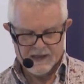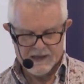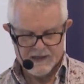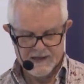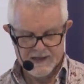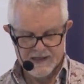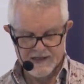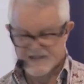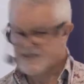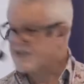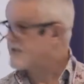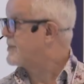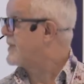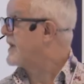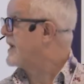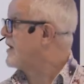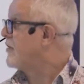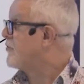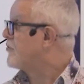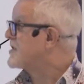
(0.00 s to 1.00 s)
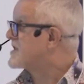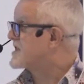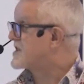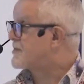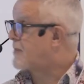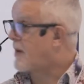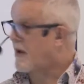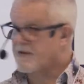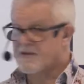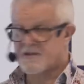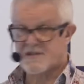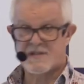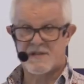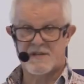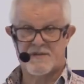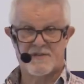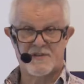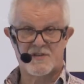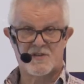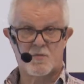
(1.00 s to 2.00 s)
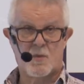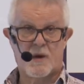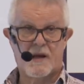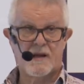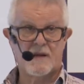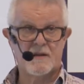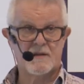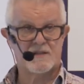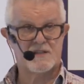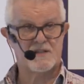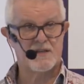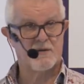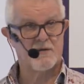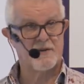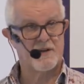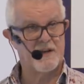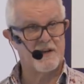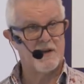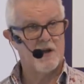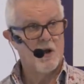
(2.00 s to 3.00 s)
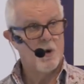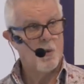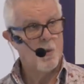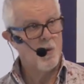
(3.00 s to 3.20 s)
It needs to be responsive as well so that it